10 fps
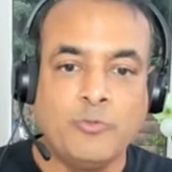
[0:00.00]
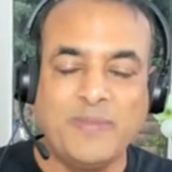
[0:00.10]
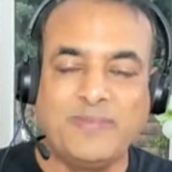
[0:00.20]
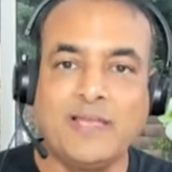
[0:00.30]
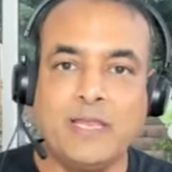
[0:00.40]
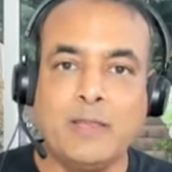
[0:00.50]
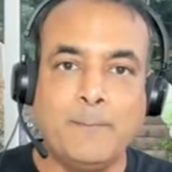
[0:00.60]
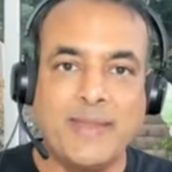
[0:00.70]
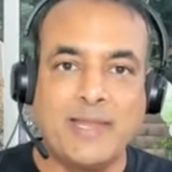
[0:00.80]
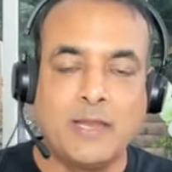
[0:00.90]
So basically,
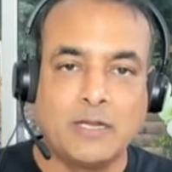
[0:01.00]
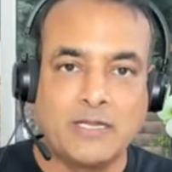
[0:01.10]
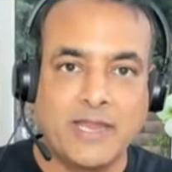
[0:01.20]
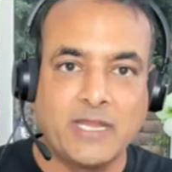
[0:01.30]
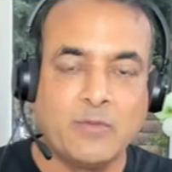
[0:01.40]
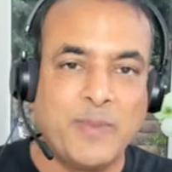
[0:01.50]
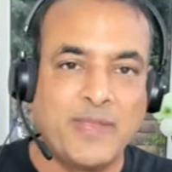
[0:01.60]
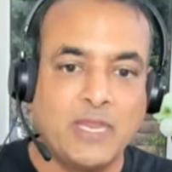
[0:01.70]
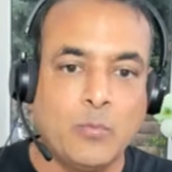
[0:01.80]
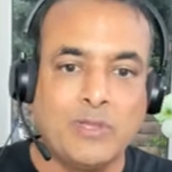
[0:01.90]
mail targeted
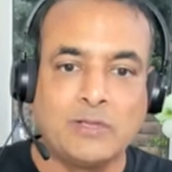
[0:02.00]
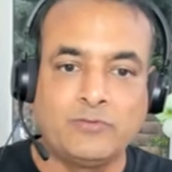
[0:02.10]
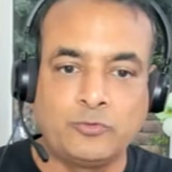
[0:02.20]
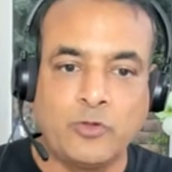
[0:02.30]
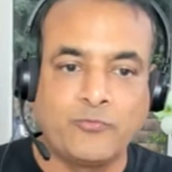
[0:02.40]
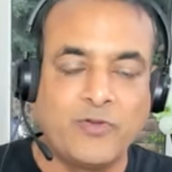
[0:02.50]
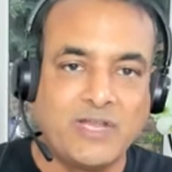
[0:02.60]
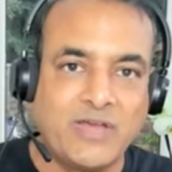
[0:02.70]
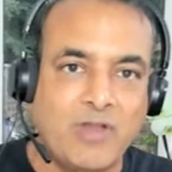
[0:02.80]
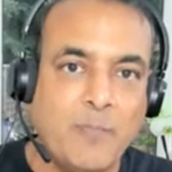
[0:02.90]
beginning with software
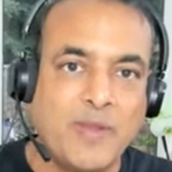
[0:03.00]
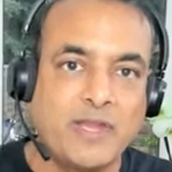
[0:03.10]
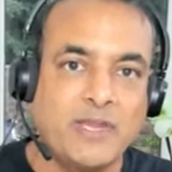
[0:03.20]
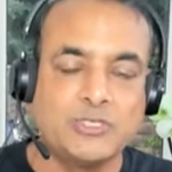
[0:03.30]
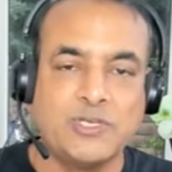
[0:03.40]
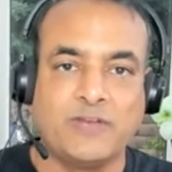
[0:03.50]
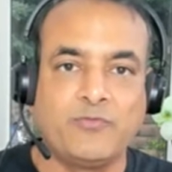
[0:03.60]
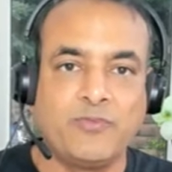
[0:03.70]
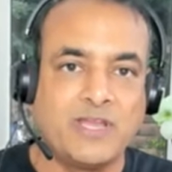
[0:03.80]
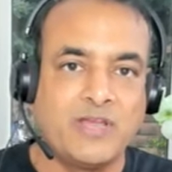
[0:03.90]
developer and engineers.
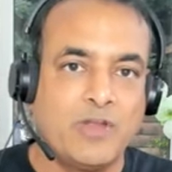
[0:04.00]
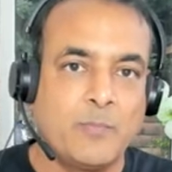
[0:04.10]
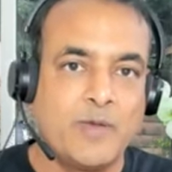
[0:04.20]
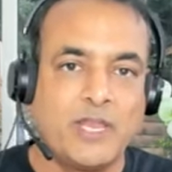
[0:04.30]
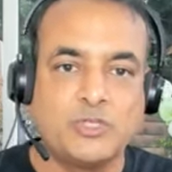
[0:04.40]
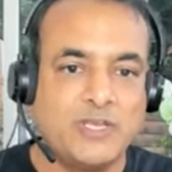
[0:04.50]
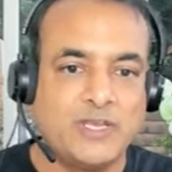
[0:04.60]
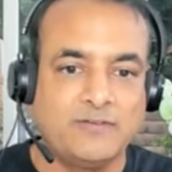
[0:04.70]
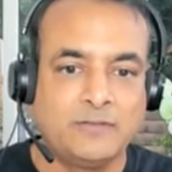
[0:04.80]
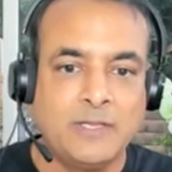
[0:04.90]
If you're a developer,
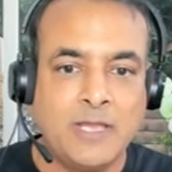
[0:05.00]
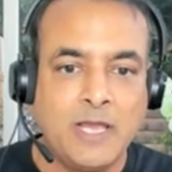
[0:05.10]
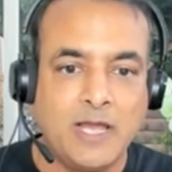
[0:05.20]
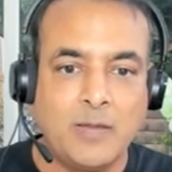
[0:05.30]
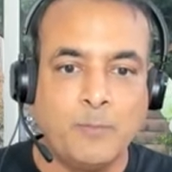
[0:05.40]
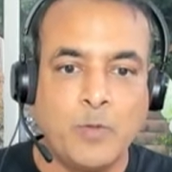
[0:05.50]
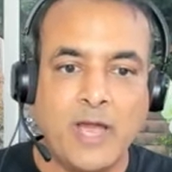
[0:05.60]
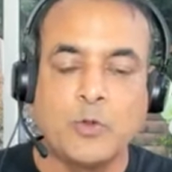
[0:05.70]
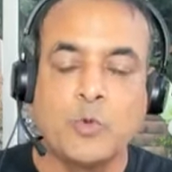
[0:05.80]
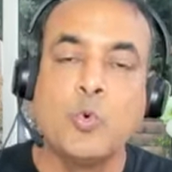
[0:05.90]
engineers,
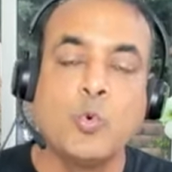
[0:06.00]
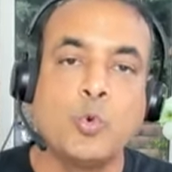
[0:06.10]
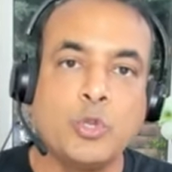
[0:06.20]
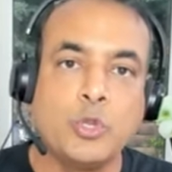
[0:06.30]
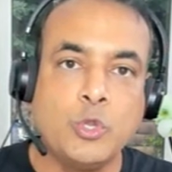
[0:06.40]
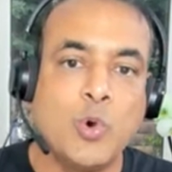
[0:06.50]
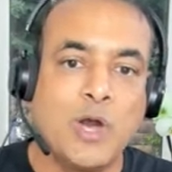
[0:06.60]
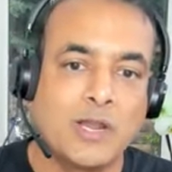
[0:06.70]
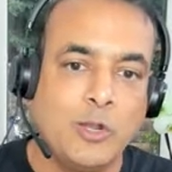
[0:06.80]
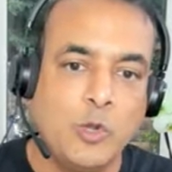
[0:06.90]
and who you
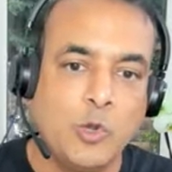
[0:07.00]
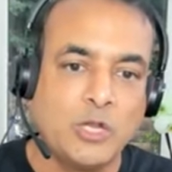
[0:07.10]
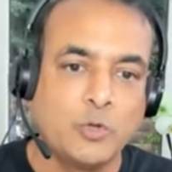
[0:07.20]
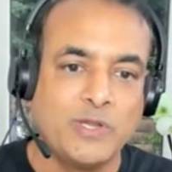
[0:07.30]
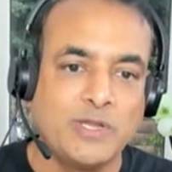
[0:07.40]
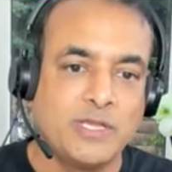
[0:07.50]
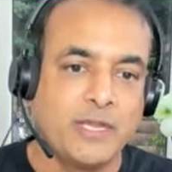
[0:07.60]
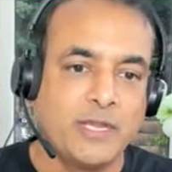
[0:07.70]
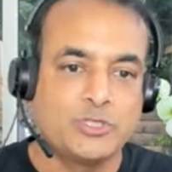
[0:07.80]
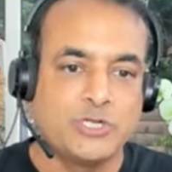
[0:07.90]
are looking to
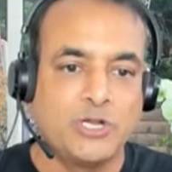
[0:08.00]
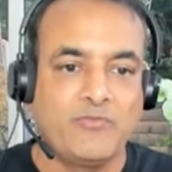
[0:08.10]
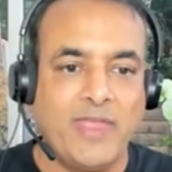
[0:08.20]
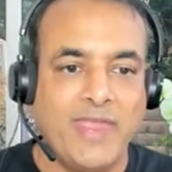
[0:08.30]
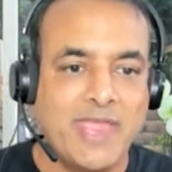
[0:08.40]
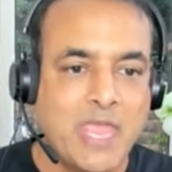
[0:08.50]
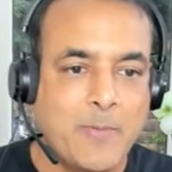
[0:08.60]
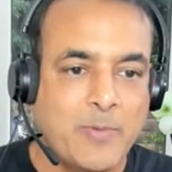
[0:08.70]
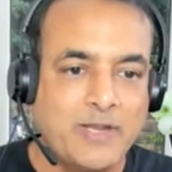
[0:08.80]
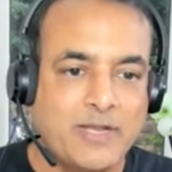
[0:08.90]
integrate your generative AI
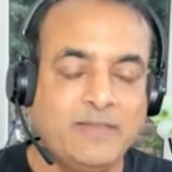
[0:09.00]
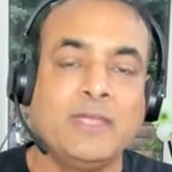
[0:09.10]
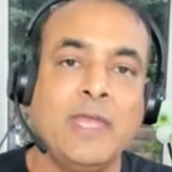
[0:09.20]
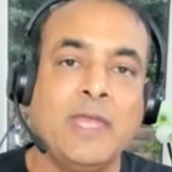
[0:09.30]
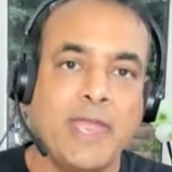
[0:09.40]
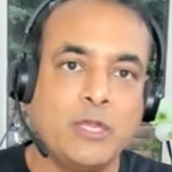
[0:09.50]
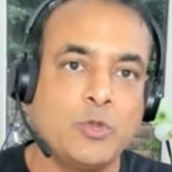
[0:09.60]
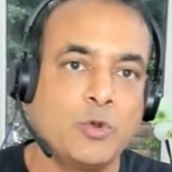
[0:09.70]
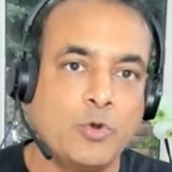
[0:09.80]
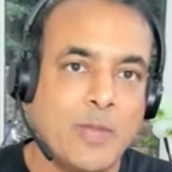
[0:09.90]
capabilities
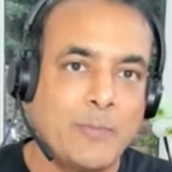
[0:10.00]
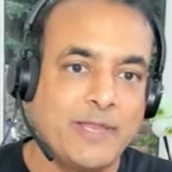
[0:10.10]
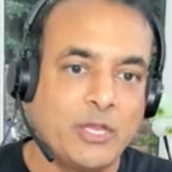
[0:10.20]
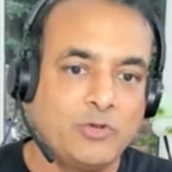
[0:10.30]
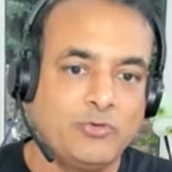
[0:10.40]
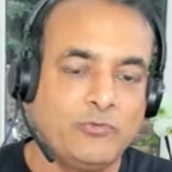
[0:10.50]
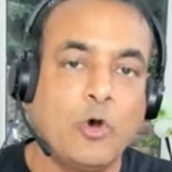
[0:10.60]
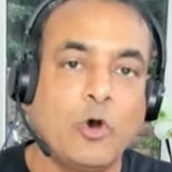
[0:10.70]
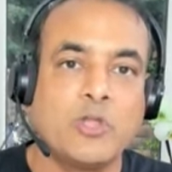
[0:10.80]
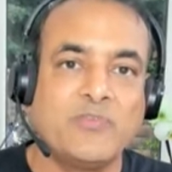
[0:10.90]
into your own applications,
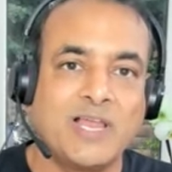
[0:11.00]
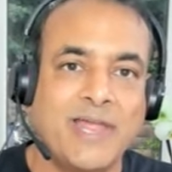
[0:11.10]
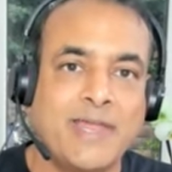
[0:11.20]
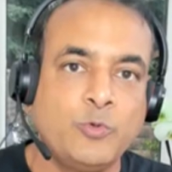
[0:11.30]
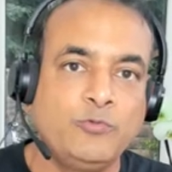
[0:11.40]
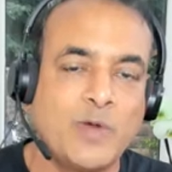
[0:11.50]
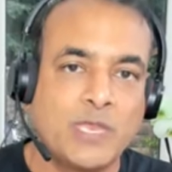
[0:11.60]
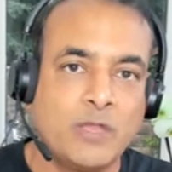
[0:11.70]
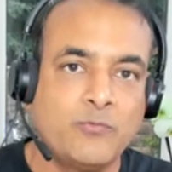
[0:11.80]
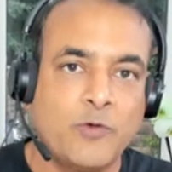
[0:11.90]
or you have a client who's
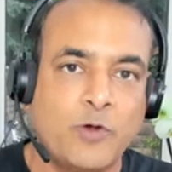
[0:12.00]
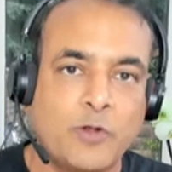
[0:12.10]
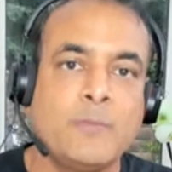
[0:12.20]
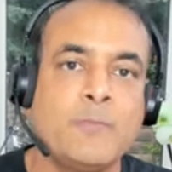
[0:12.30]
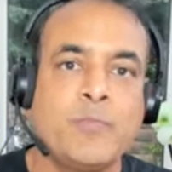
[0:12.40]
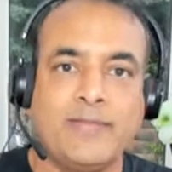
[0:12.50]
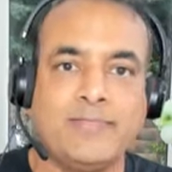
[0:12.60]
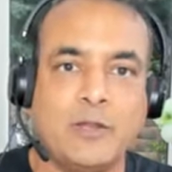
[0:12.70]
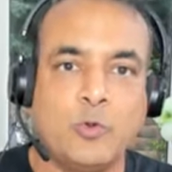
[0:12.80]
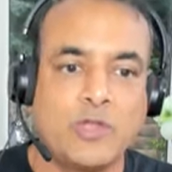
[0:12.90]
working for
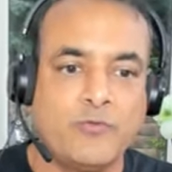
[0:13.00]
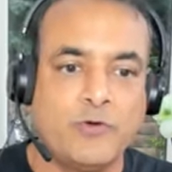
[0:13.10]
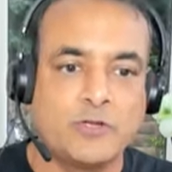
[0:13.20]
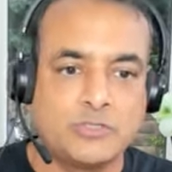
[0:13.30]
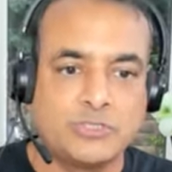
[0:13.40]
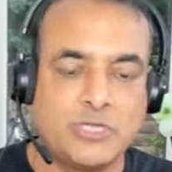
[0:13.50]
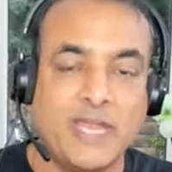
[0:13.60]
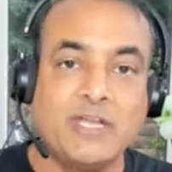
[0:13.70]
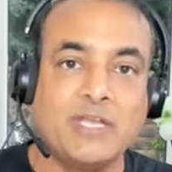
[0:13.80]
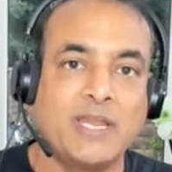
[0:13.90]
and they're looking for
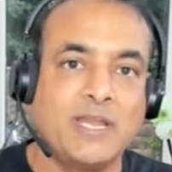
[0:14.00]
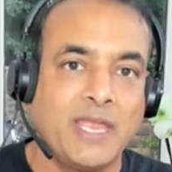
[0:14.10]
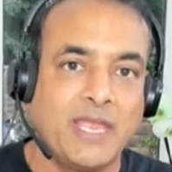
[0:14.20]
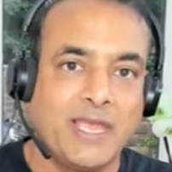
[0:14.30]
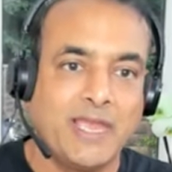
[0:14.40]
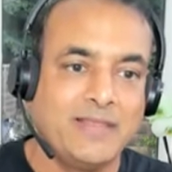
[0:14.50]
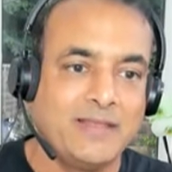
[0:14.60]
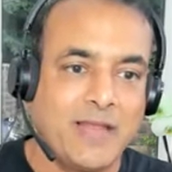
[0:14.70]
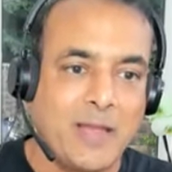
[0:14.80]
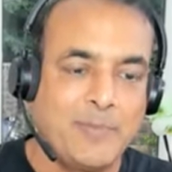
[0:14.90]
integrating AI in
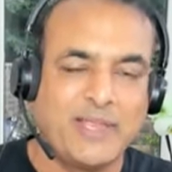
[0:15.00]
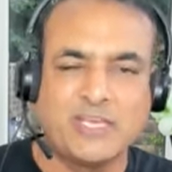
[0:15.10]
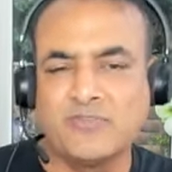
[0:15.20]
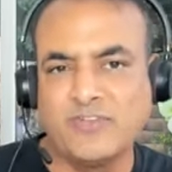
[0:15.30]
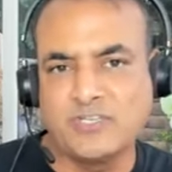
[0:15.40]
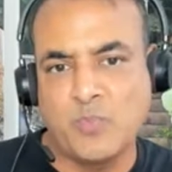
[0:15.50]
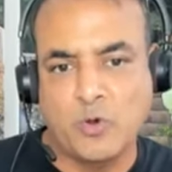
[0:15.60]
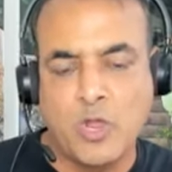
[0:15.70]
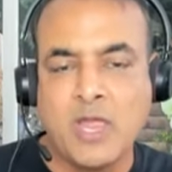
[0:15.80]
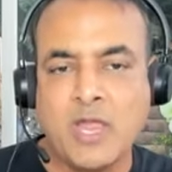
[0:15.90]
their application, which is
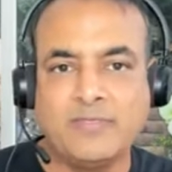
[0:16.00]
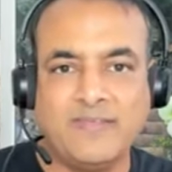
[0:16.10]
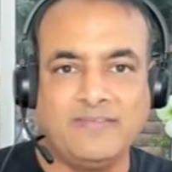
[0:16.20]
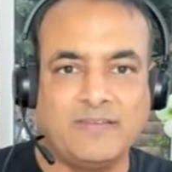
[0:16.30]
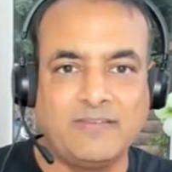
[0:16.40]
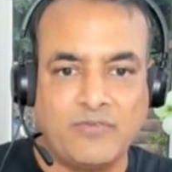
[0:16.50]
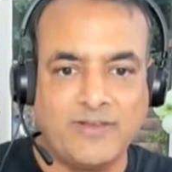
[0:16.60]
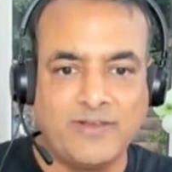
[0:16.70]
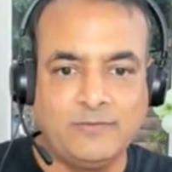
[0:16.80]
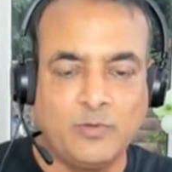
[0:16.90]
more these days
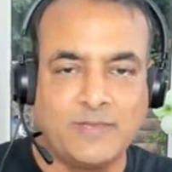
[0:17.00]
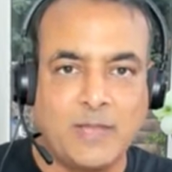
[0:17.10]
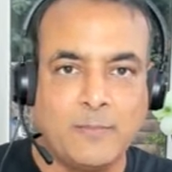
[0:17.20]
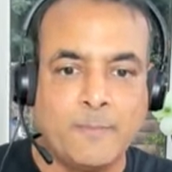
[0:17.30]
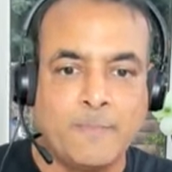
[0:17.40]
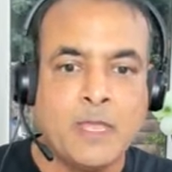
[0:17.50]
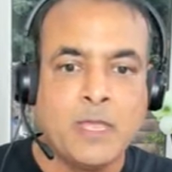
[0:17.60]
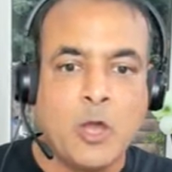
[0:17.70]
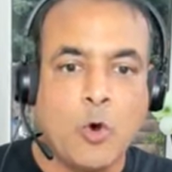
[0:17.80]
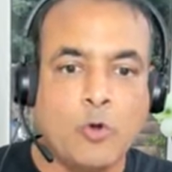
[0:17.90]
everyone is doing them.
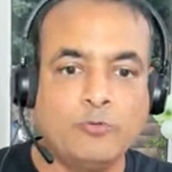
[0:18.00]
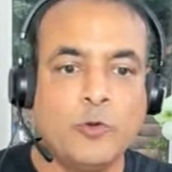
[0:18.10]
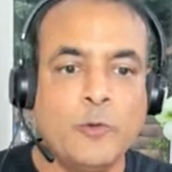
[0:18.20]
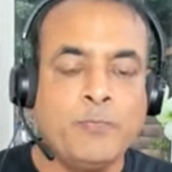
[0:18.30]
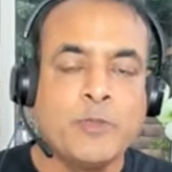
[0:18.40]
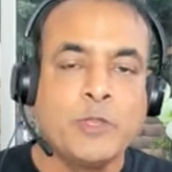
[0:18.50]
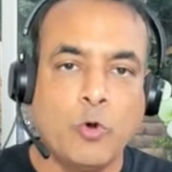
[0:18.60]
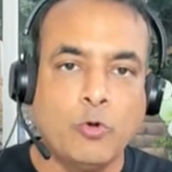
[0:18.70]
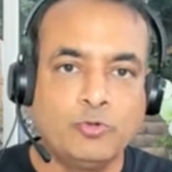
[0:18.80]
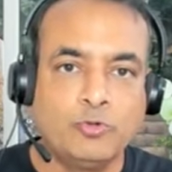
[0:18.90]
Also, you're
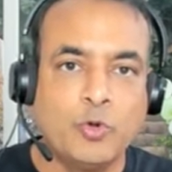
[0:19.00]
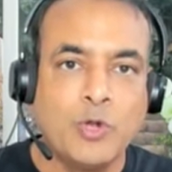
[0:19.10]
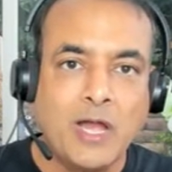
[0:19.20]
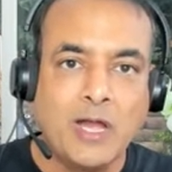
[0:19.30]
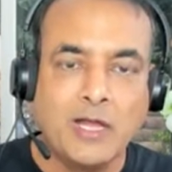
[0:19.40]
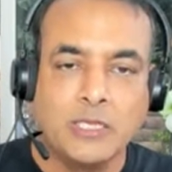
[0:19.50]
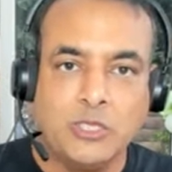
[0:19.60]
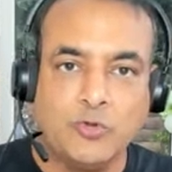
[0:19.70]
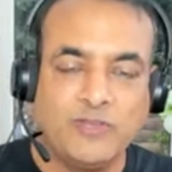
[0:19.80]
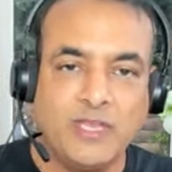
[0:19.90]
also
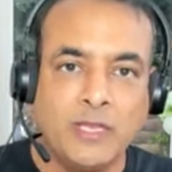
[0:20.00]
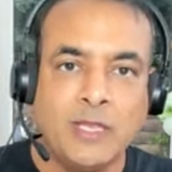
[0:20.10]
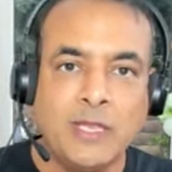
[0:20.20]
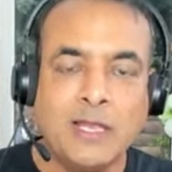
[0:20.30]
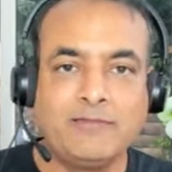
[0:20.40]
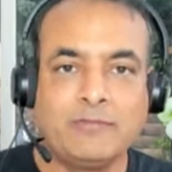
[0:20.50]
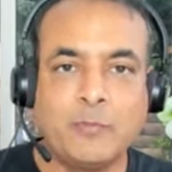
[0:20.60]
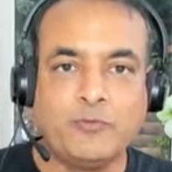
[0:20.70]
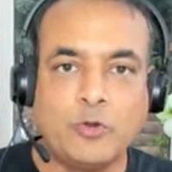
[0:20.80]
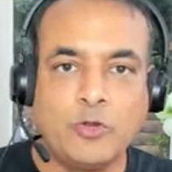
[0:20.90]
using, like
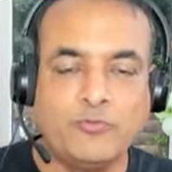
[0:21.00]
suppose you're